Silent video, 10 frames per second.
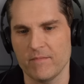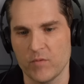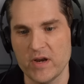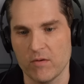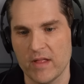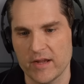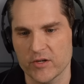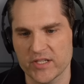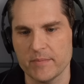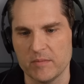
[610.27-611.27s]
we know that
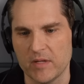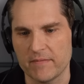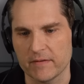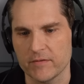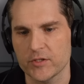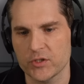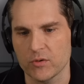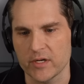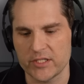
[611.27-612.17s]
you're semi bluffing for sure.